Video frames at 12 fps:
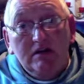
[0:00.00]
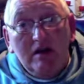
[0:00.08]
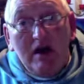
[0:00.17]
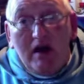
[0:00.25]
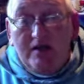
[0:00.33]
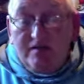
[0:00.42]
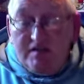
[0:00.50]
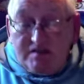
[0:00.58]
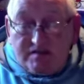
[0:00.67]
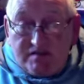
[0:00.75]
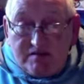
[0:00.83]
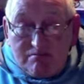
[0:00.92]
and
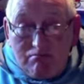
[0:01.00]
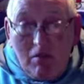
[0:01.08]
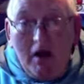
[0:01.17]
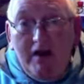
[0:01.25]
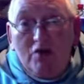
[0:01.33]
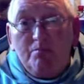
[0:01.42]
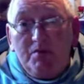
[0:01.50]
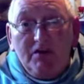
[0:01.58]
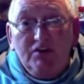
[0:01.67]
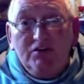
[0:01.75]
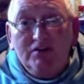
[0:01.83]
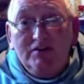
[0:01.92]
this is my
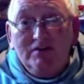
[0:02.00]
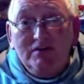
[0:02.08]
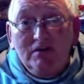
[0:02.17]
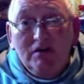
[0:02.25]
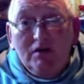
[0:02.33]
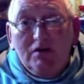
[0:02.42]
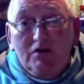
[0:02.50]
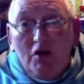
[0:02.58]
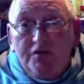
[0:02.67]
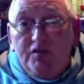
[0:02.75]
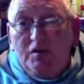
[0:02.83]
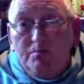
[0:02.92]
opinion,
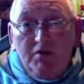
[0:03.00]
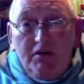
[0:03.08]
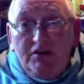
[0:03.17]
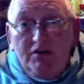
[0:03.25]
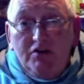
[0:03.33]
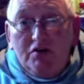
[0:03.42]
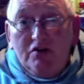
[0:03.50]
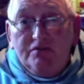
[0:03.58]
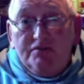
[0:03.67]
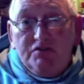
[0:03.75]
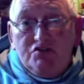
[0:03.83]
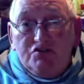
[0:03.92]
not the opinion of
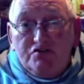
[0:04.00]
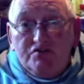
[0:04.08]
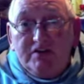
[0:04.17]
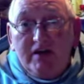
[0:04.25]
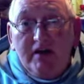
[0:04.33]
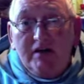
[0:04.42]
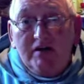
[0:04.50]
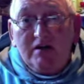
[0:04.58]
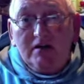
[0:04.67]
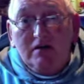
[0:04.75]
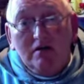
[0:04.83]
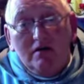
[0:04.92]
the Judaic,
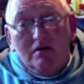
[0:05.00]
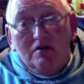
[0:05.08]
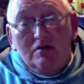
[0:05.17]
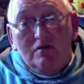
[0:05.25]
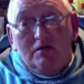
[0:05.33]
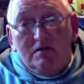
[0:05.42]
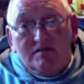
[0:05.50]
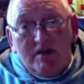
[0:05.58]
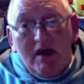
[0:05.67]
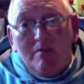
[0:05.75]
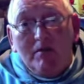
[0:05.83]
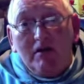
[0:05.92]

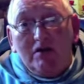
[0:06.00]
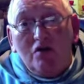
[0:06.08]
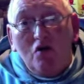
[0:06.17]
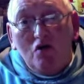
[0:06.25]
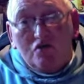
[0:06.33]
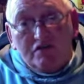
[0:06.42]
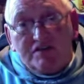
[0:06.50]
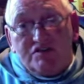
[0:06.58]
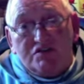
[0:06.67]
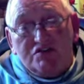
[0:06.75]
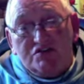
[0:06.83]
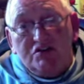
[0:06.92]
Islamic or
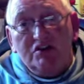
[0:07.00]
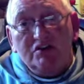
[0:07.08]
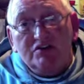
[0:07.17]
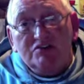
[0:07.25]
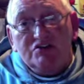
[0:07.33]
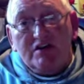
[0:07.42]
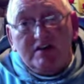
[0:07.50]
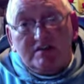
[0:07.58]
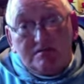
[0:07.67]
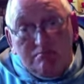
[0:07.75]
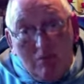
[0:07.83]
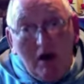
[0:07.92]
Christian church,
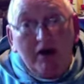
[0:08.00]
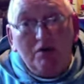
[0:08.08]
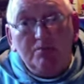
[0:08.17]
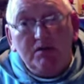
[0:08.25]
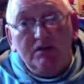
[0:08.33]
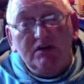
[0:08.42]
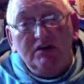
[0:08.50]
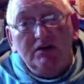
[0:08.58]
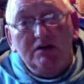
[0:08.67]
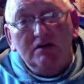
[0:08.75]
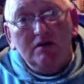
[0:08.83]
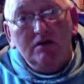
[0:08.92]
it's my
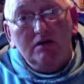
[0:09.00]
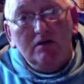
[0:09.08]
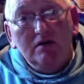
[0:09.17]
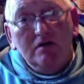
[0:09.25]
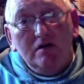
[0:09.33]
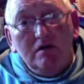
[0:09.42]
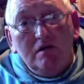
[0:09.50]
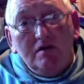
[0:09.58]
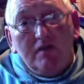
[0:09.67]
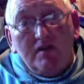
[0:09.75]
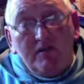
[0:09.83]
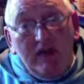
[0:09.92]
opinion
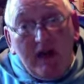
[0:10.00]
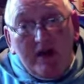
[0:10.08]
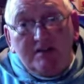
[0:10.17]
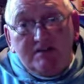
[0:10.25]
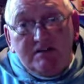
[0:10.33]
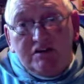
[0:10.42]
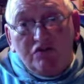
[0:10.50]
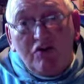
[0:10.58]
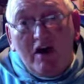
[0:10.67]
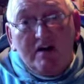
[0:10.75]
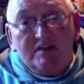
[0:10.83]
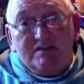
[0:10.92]
that the
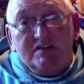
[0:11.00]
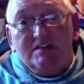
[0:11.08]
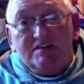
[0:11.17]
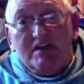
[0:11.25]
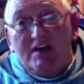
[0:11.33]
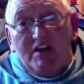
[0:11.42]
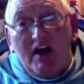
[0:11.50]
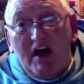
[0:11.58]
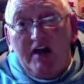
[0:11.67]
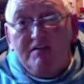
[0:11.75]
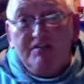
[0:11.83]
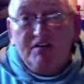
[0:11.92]
Antichrist is
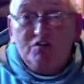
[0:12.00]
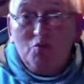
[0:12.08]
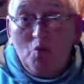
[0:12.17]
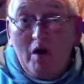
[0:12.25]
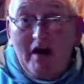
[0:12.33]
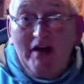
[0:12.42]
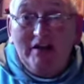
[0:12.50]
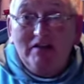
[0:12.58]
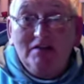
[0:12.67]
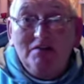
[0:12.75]
alive and well.